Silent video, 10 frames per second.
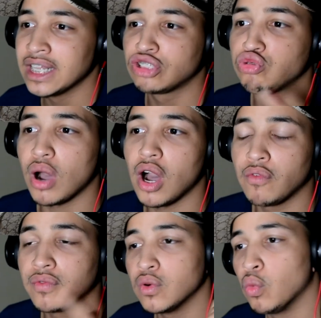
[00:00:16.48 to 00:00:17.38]

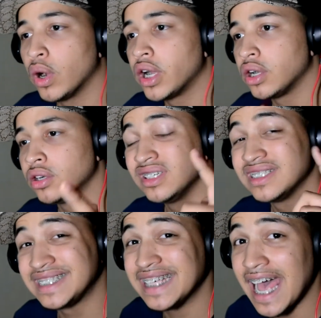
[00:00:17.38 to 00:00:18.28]
12 World,
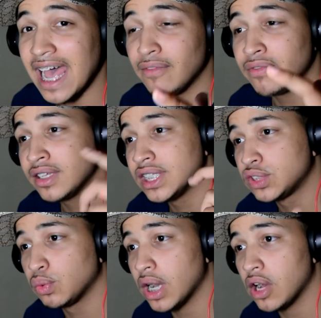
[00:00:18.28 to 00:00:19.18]
Sav
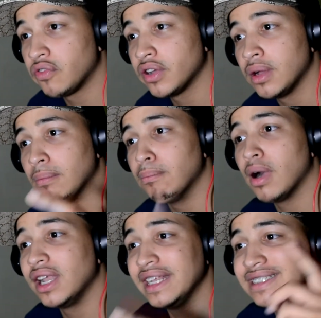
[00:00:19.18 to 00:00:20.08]
12.
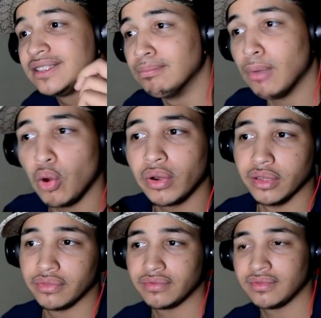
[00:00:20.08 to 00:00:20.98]
Money's the
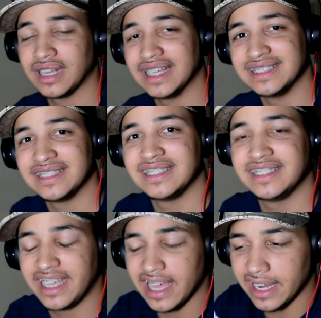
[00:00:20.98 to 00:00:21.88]
motive. Let's get